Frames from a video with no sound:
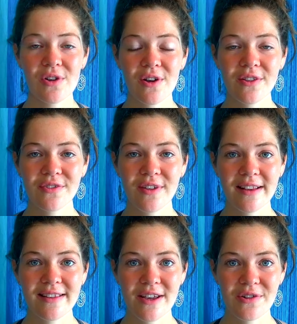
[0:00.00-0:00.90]

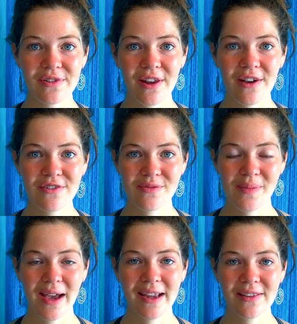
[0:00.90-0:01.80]
cultivate self-love
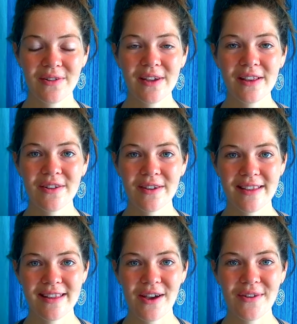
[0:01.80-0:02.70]
by talking to
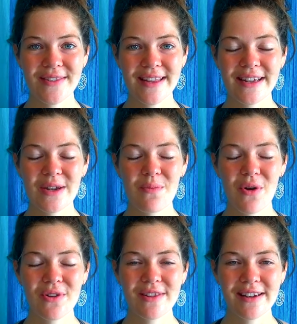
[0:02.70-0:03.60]
ourselves in the
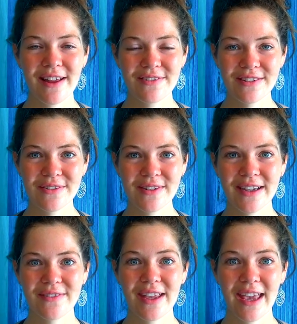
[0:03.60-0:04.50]
most loving
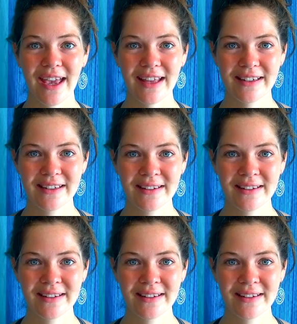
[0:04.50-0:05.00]
way we can.